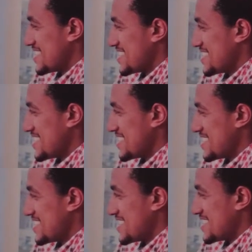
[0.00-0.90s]

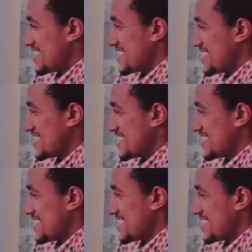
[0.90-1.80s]

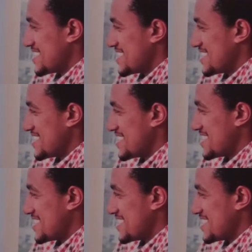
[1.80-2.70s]

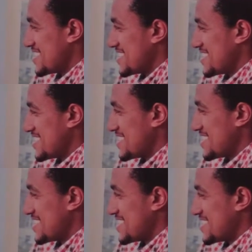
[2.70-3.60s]

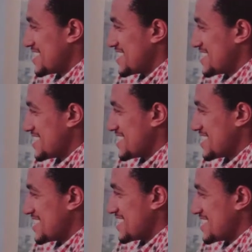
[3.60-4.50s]

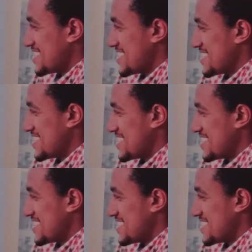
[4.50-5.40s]

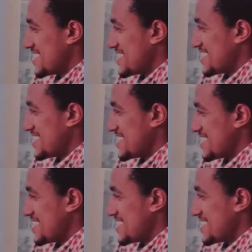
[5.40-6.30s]

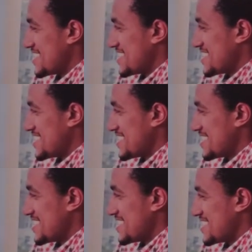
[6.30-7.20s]

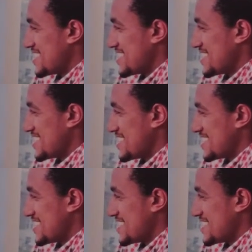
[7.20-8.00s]
This person isn't speaking.